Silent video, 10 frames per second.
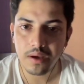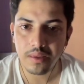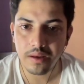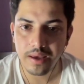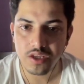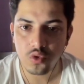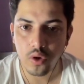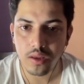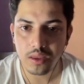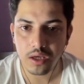in the next
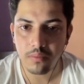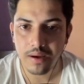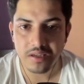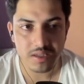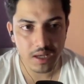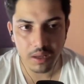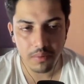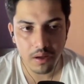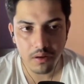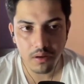coin they will buy
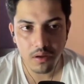glmr